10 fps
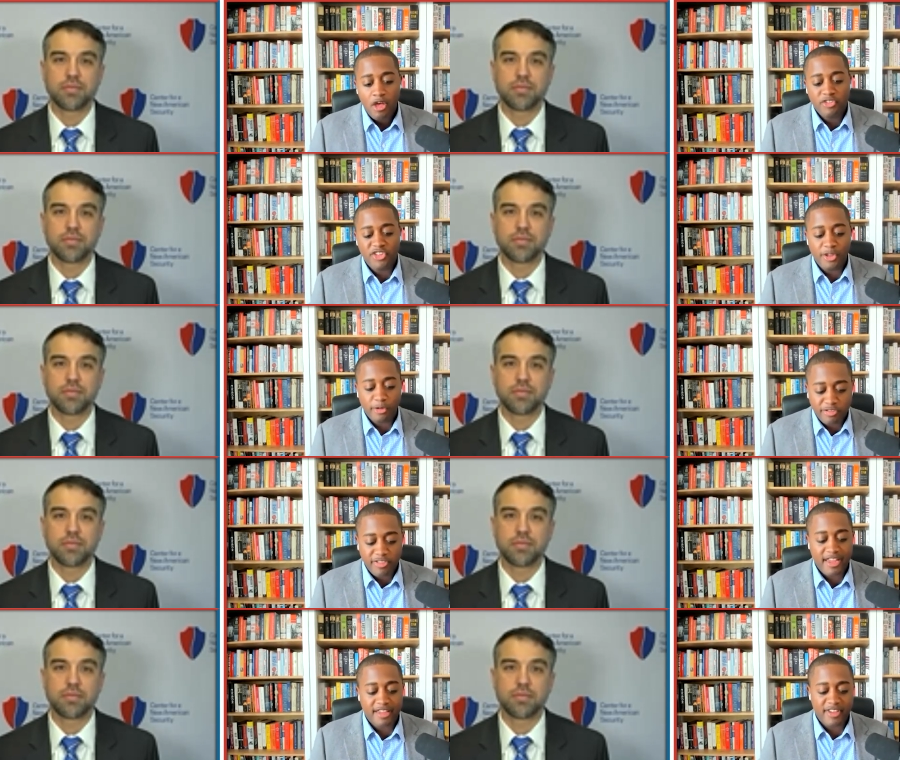Speaker 1: Do you
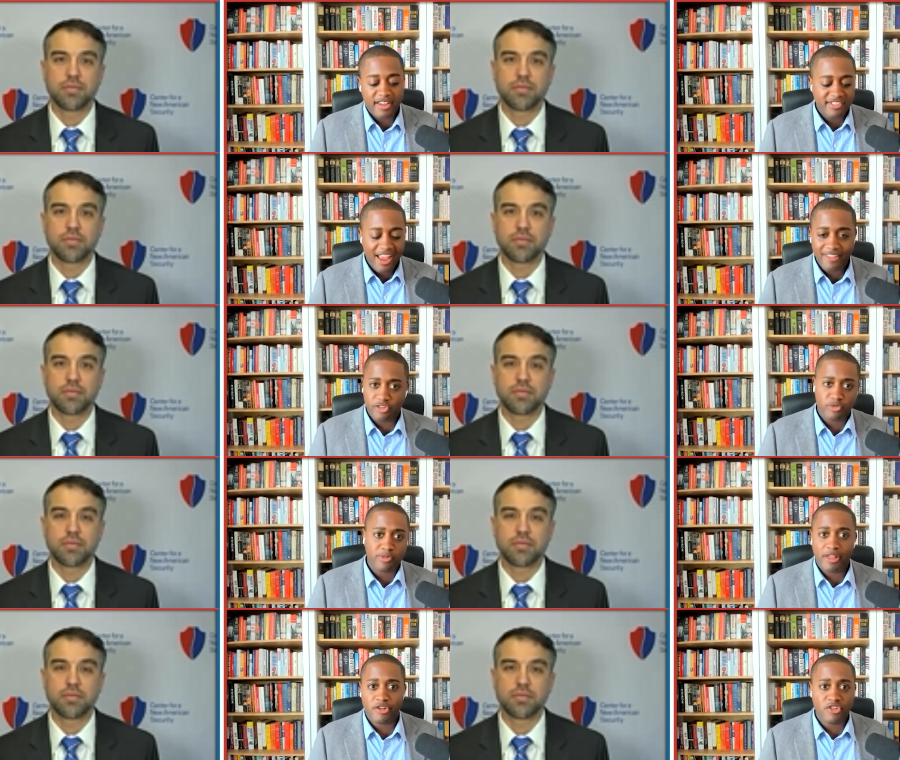think the
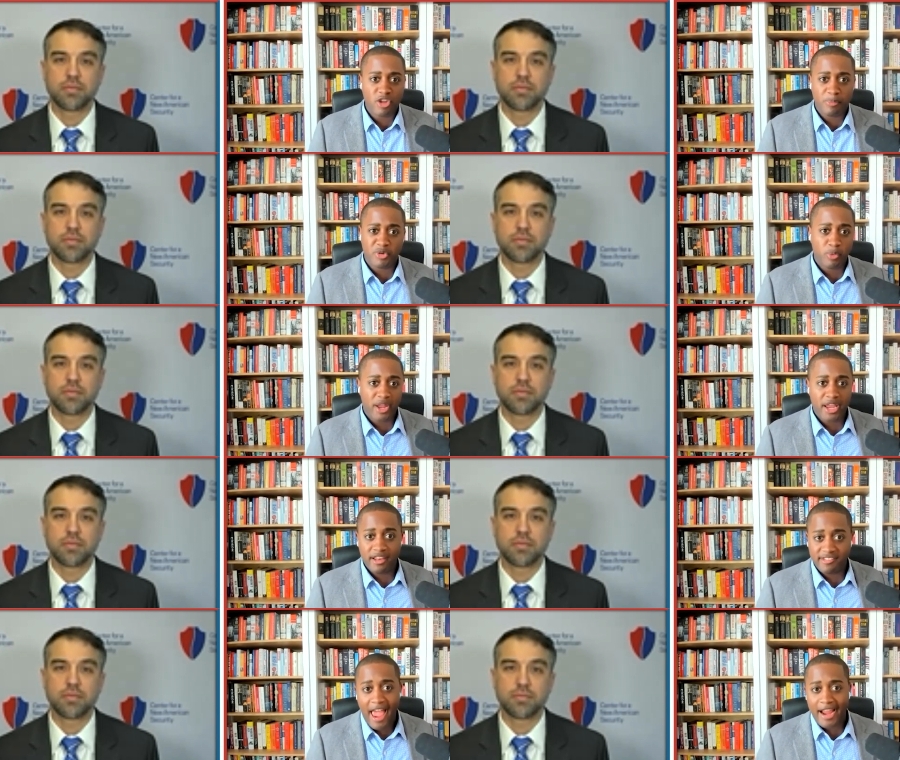contentious relationship
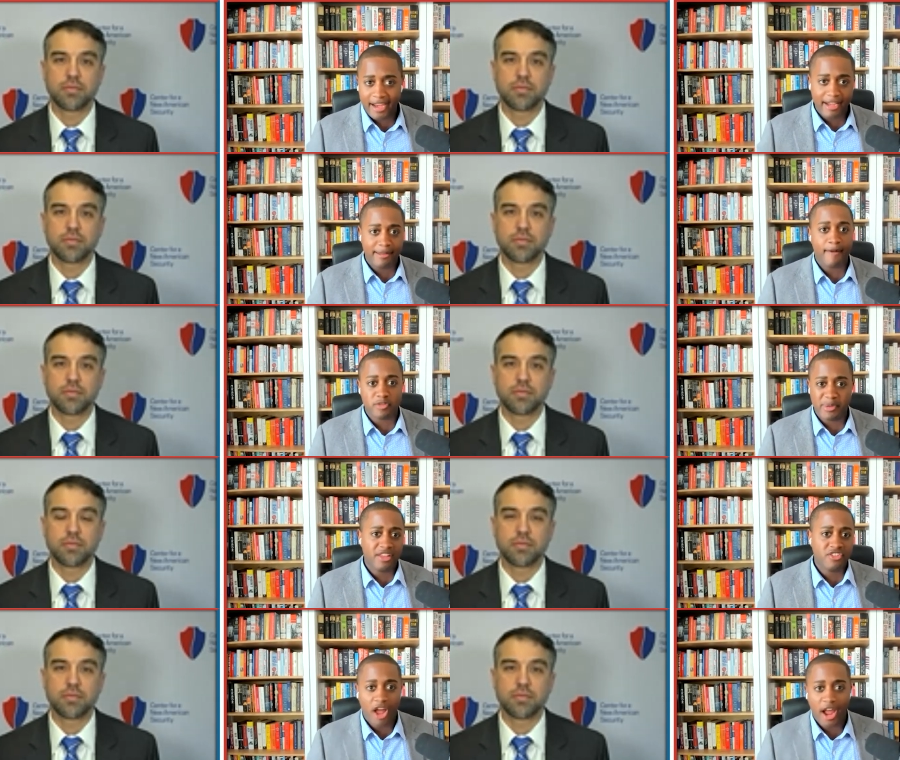between tech and
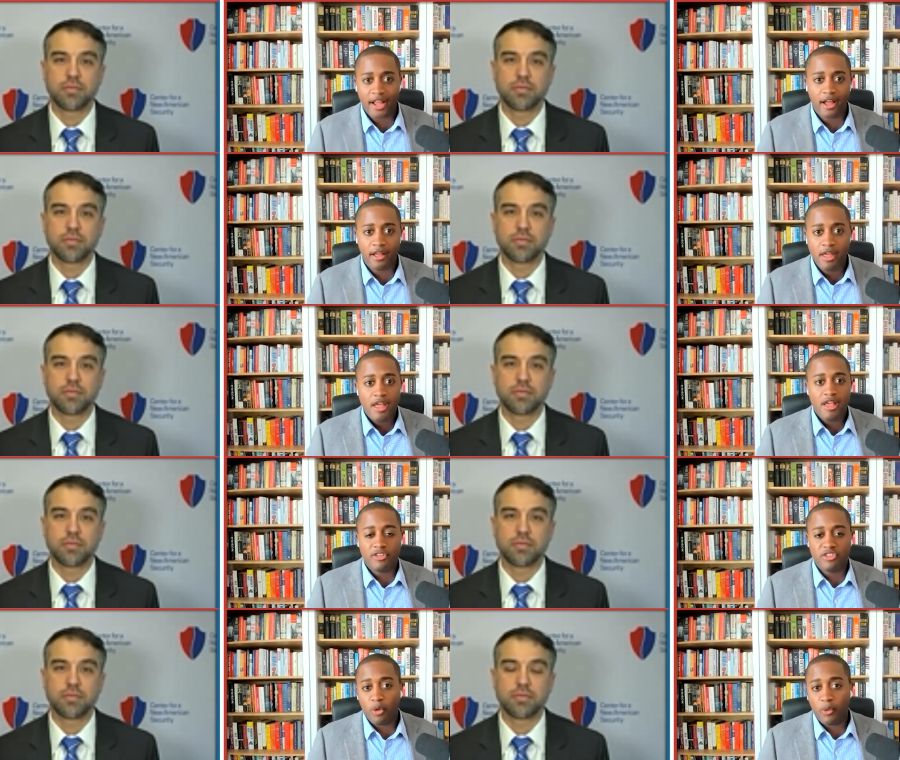government in China
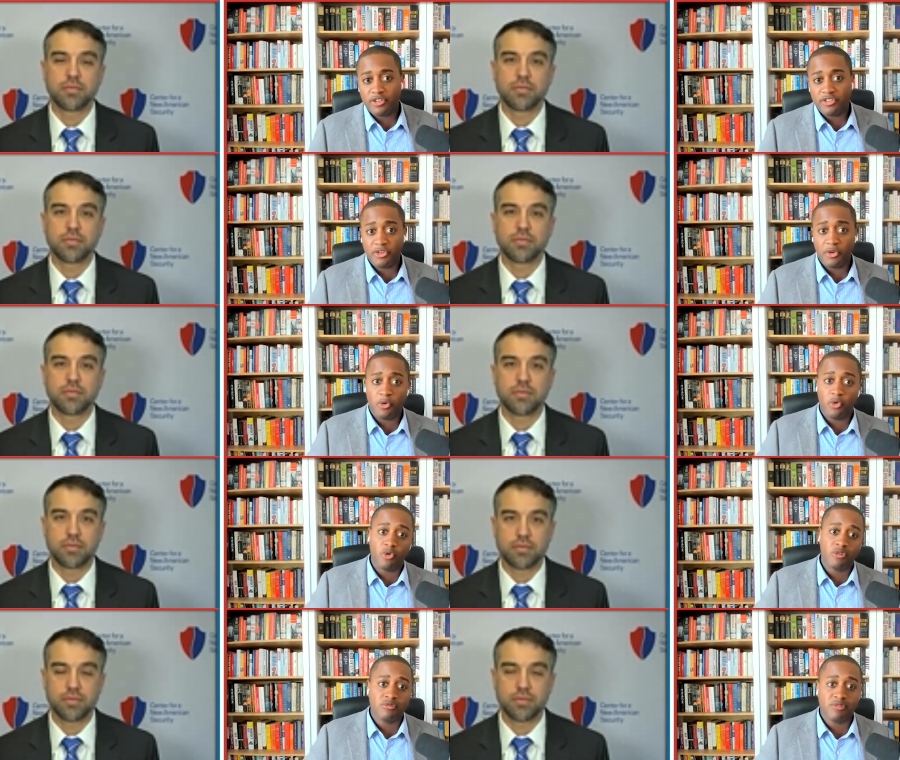is going
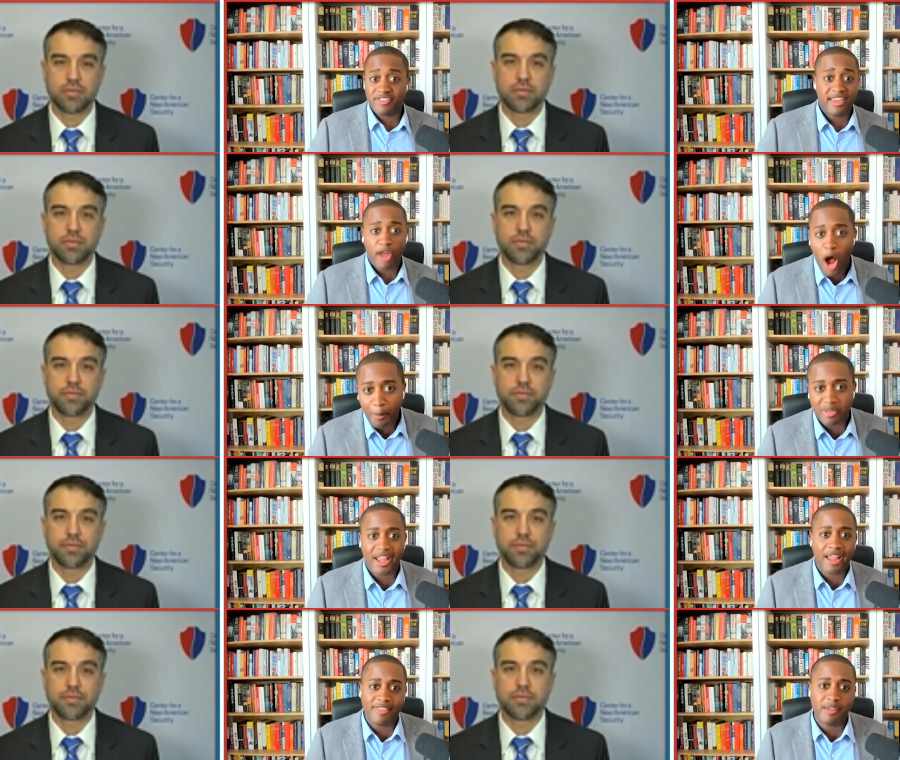to, let's say,
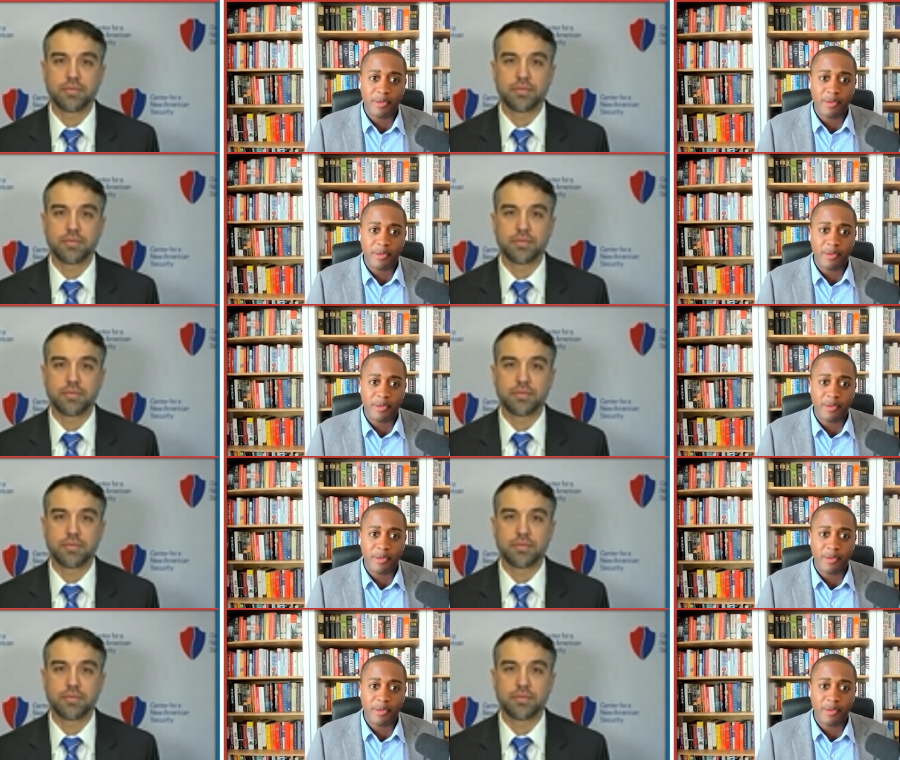complicate the